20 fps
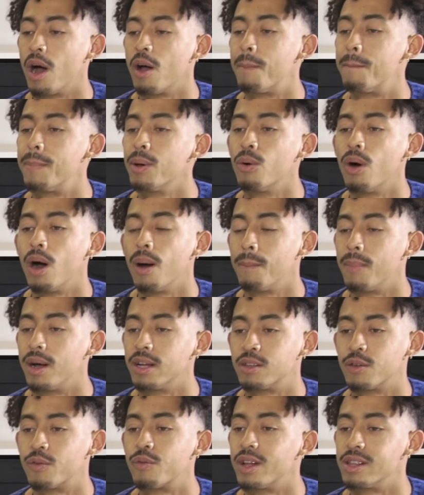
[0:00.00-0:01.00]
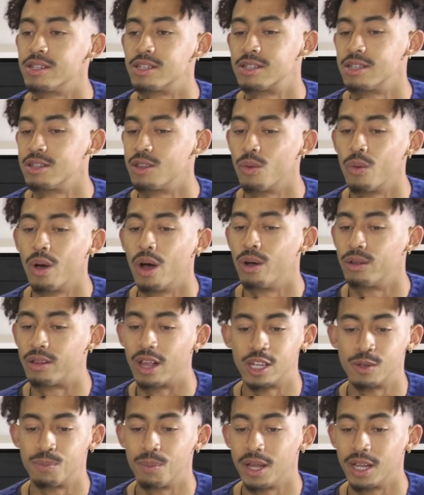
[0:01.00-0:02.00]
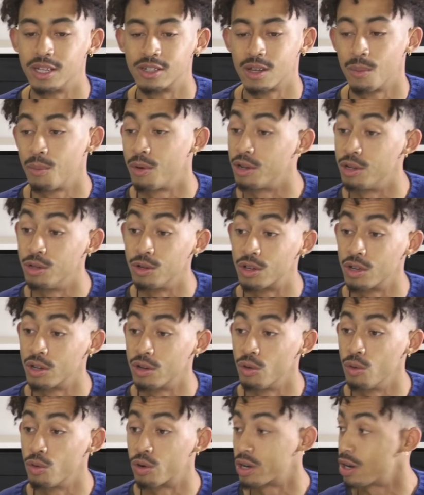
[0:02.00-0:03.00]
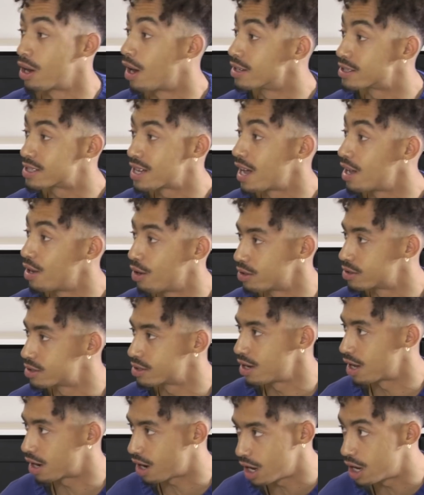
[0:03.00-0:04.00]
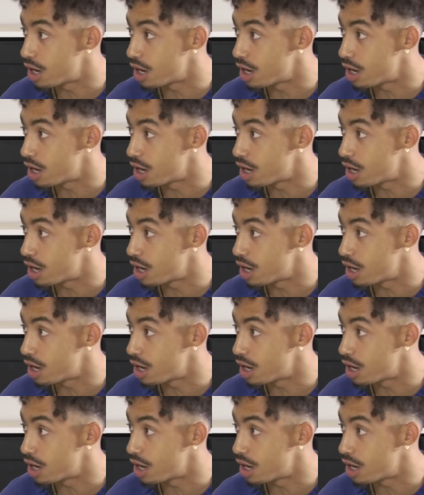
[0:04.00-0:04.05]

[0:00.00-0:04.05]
built up my defense to the world as being someone who can organize chaos. Like, I